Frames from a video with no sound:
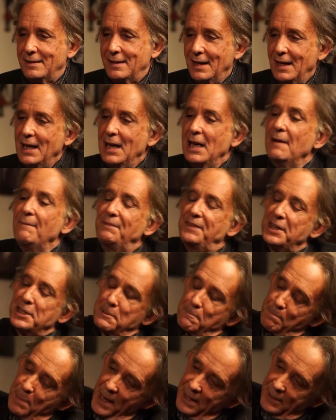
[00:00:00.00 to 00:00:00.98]
jumpstart. this
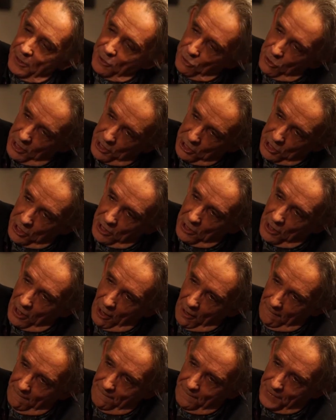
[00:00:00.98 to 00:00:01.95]
penetration
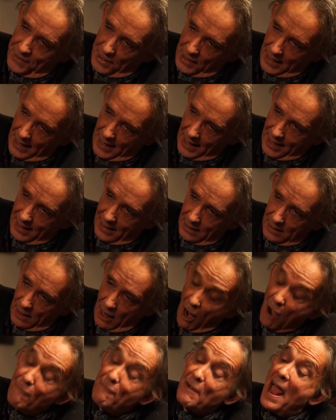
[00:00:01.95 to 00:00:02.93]
of the light
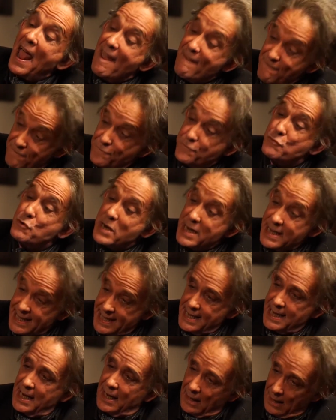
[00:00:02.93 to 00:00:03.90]
of
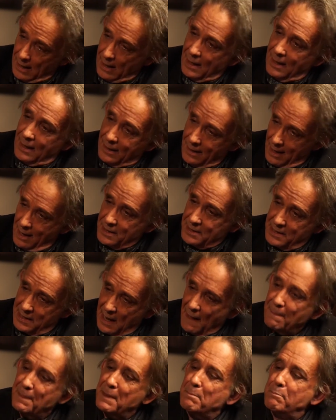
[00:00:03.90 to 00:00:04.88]
everything in us I
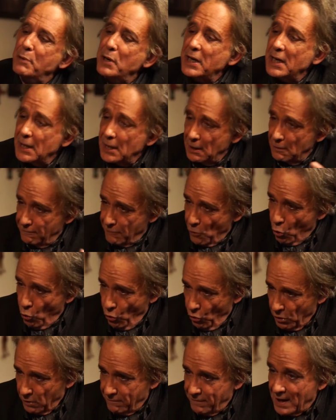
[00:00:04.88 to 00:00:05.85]
and agree. the bringing of
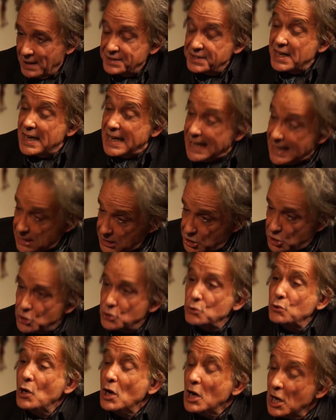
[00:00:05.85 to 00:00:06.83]
all of us
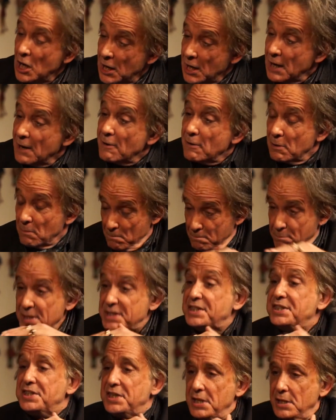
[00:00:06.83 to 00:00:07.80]
into
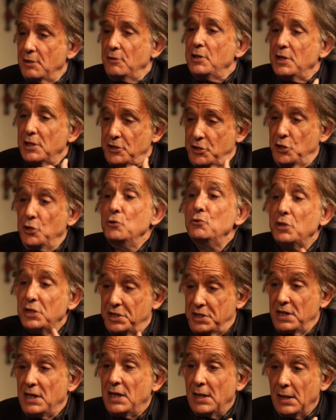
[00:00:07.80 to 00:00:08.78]
mysterious
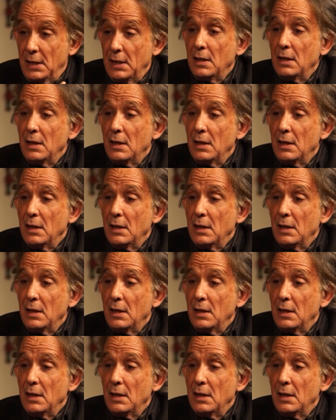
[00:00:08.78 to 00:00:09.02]
unity